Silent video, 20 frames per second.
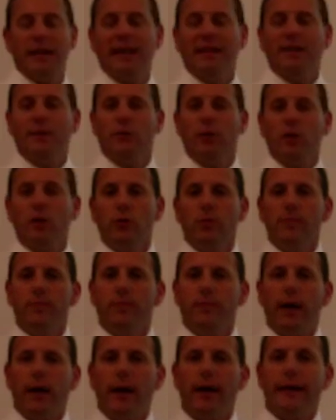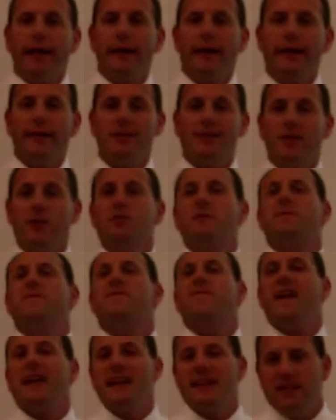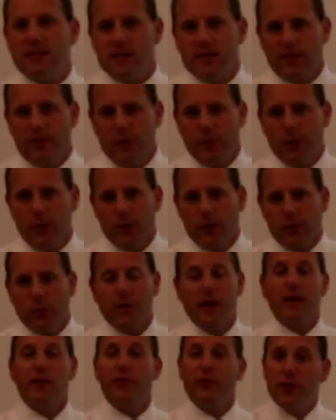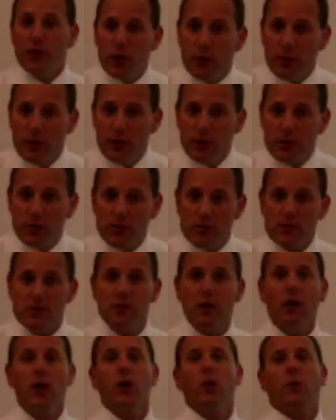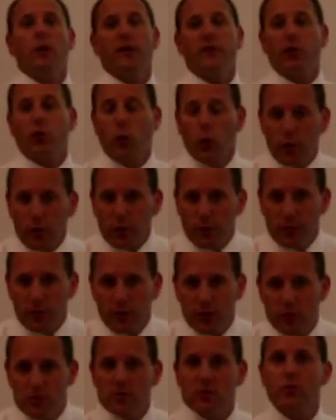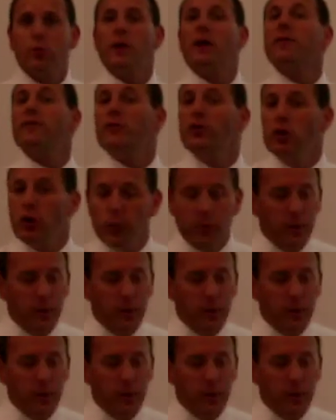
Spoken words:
and the moon is those phases of the moon. We have full moons, we have quarter moons, we have new